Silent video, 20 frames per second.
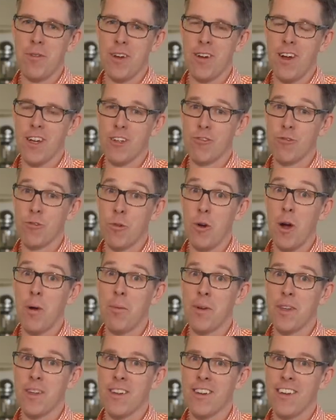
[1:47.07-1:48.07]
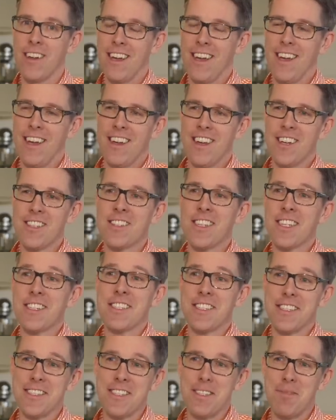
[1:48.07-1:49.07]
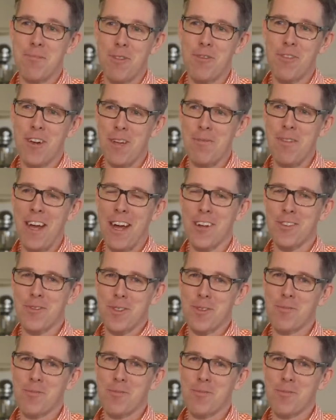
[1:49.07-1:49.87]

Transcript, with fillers: I, I grew up in a, a 60s timber frame house,